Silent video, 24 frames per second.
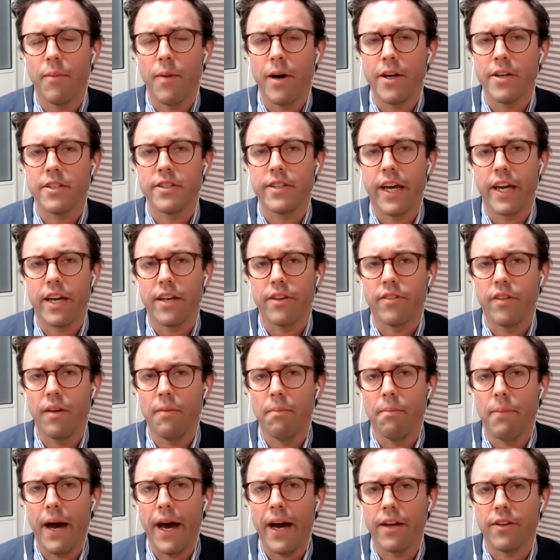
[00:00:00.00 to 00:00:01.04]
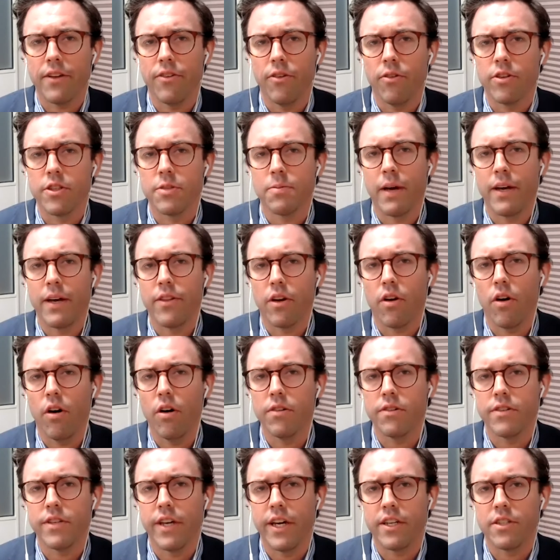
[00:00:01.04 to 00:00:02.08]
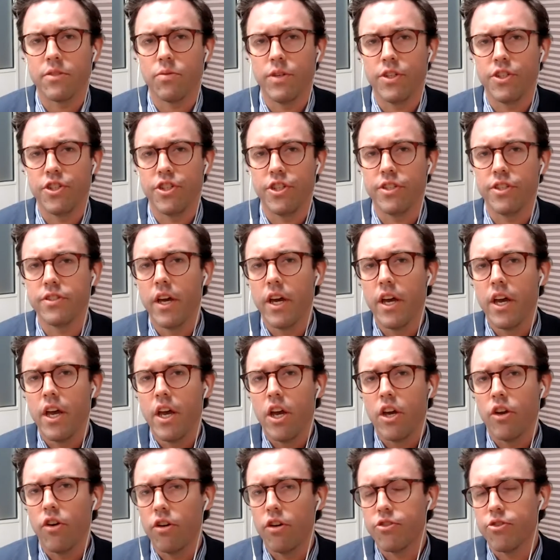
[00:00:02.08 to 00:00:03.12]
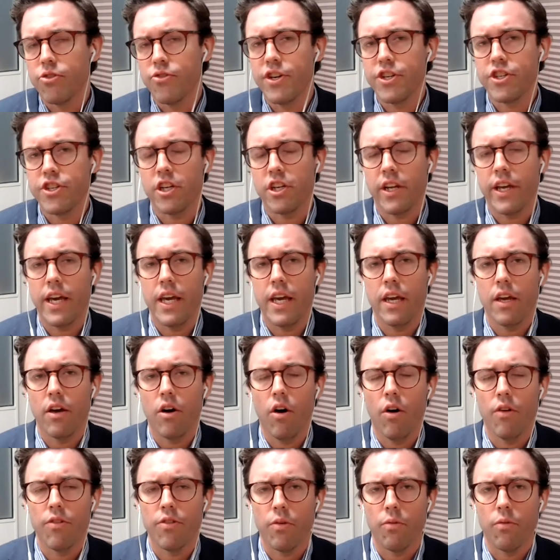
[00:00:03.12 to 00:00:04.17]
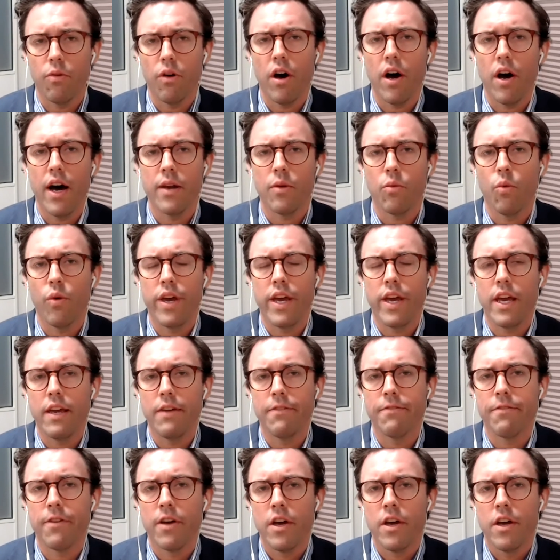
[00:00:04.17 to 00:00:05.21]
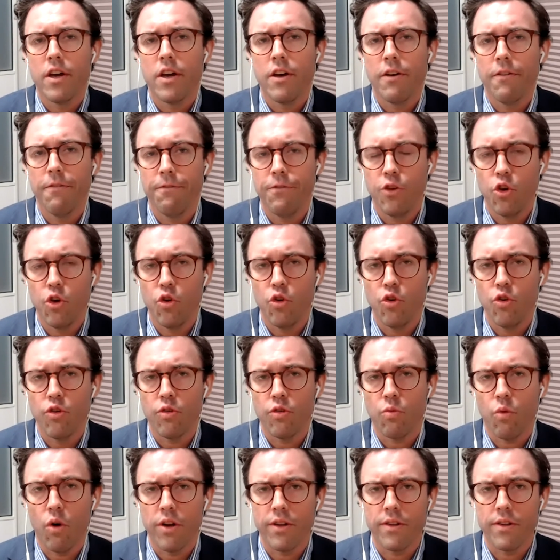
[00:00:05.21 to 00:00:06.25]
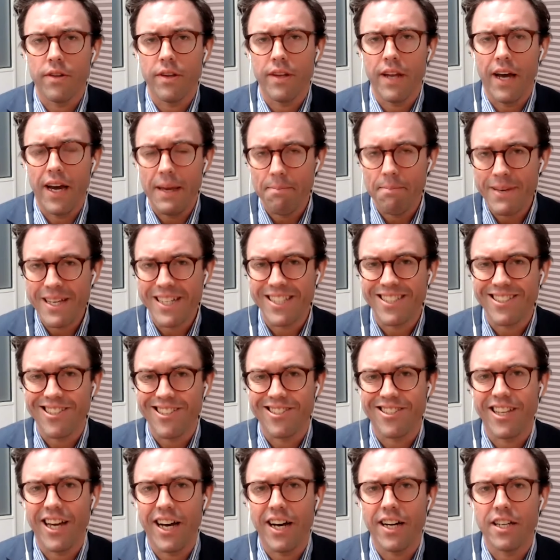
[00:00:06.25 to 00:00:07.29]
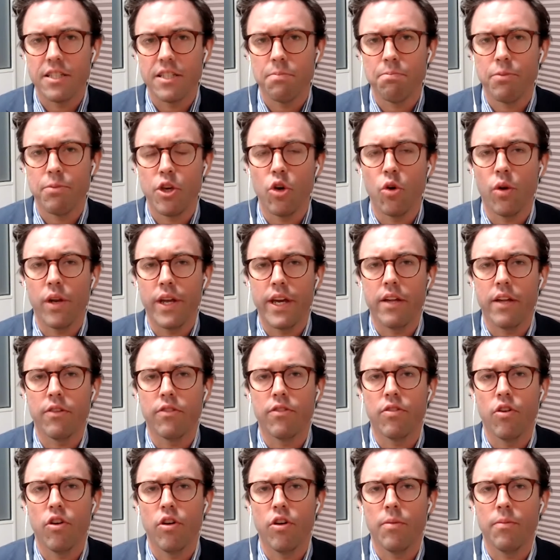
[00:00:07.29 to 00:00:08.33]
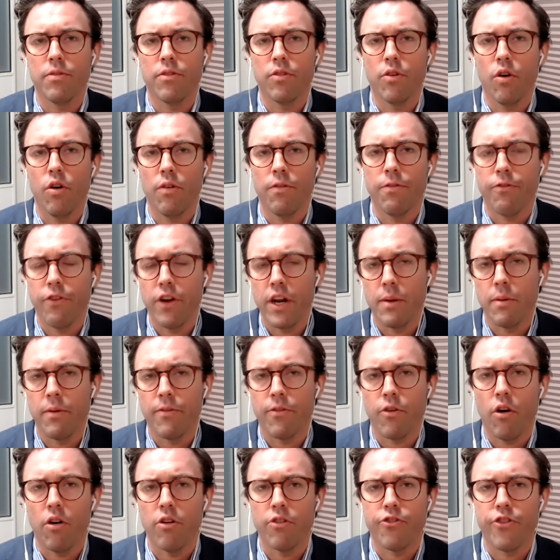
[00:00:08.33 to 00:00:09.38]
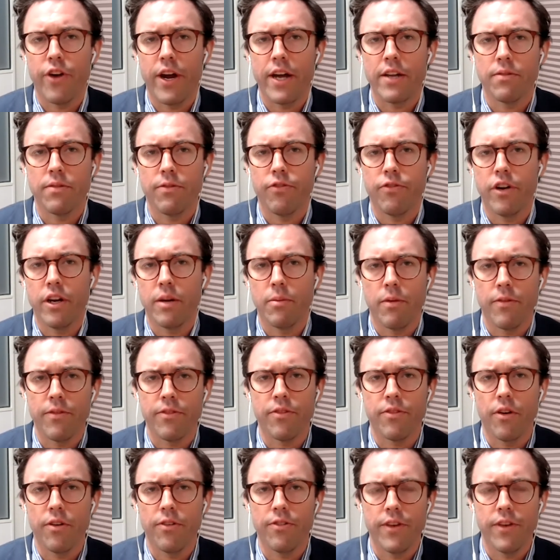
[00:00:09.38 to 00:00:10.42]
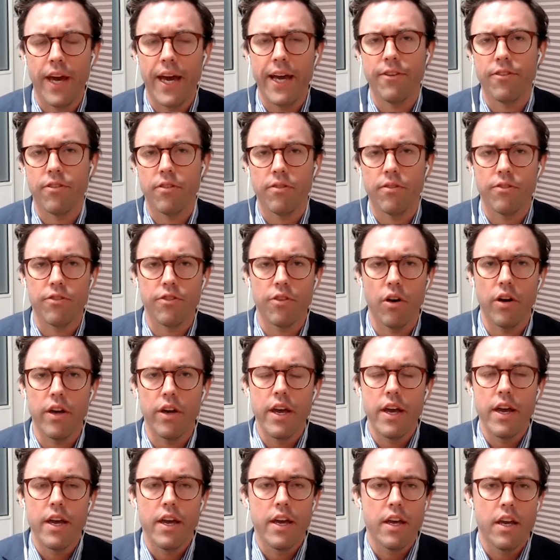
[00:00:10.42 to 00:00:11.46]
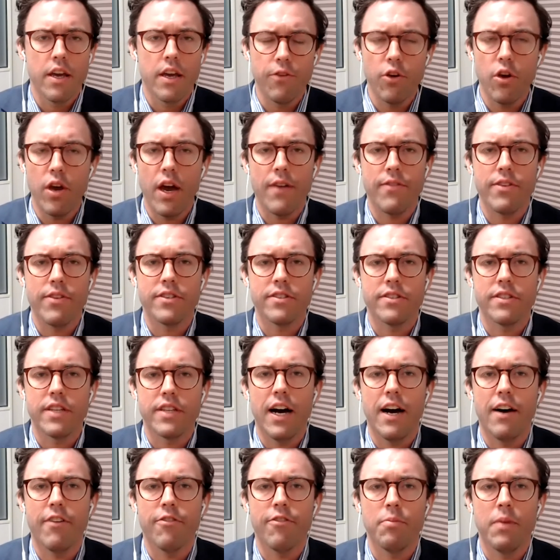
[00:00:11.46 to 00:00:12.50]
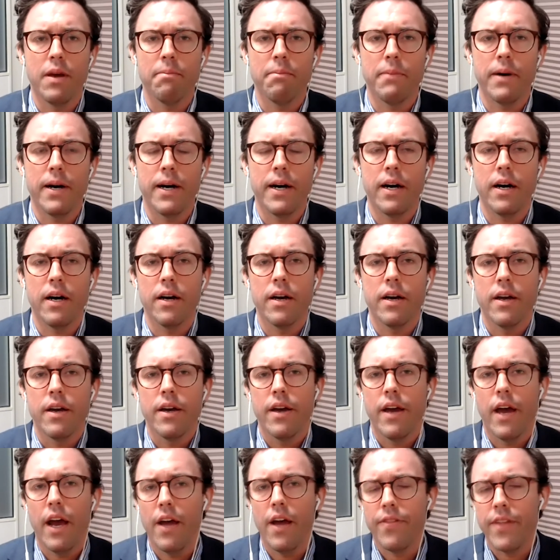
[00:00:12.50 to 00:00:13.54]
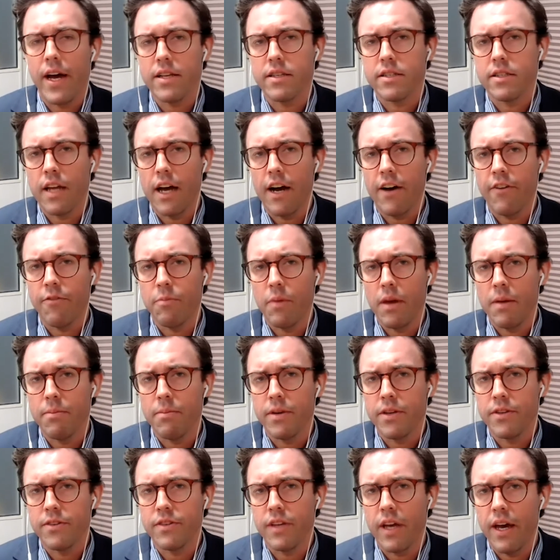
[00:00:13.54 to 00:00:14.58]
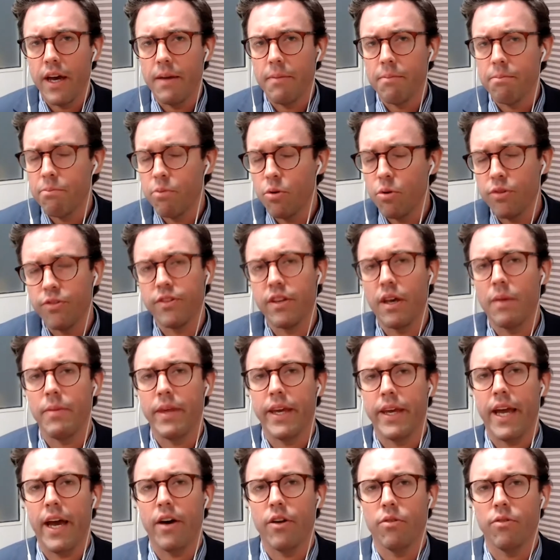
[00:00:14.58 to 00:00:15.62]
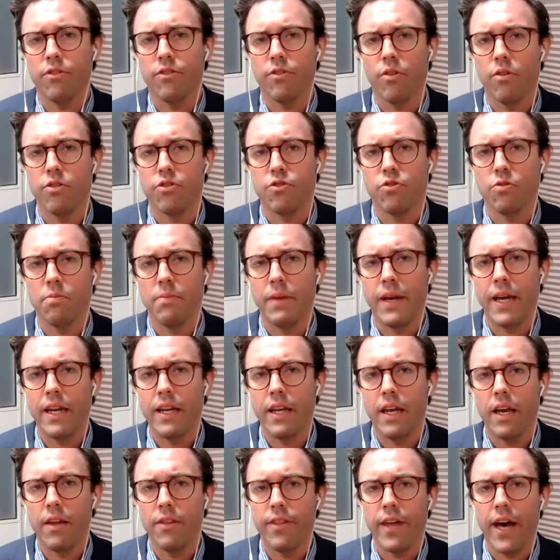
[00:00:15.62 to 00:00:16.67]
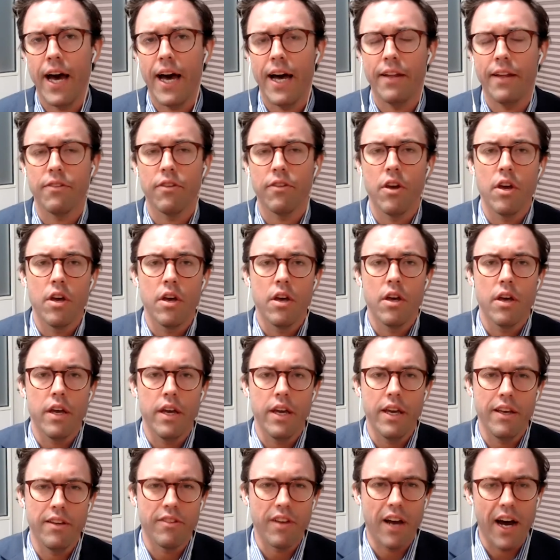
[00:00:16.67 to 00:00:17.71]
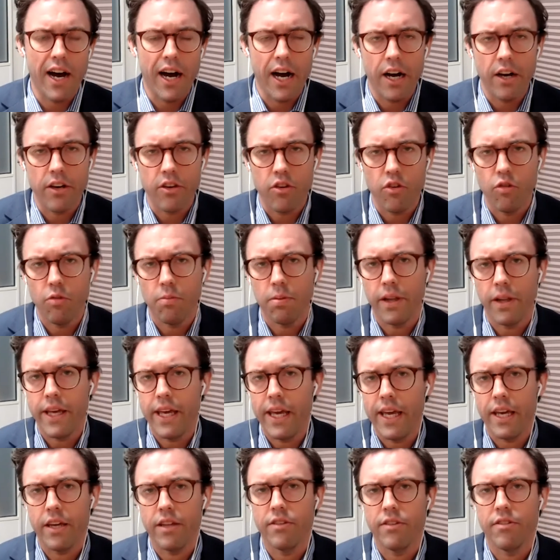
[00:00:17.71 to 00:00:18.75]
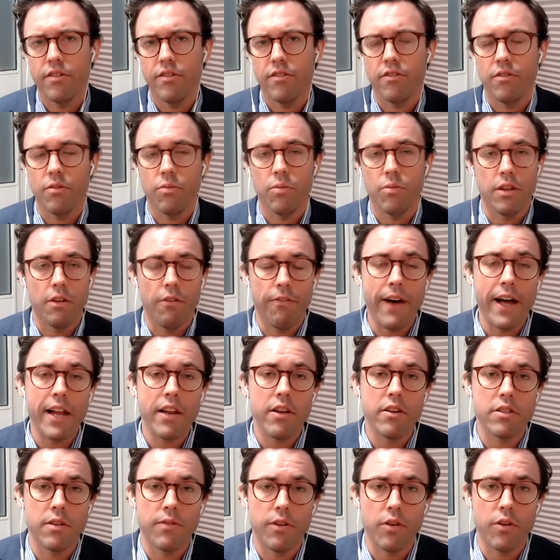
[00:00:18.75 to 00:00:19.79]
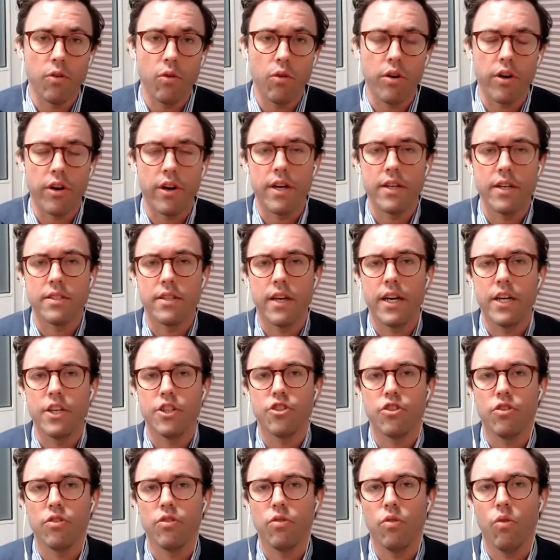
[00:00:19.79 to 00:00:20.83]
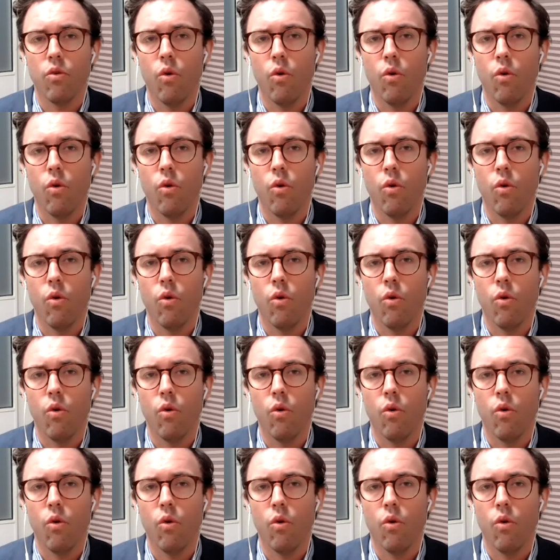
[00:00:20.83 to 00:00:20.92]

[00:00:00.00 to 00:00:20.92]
I might just take a step back to explain the context, which is, you know, traditionally on the right, we've viewed what a business does purely in terms of freedom of contract and freedom of association. So if you have a staff member and that staff member, say, put something out on social media that is arguably inconsistent with the values of an organization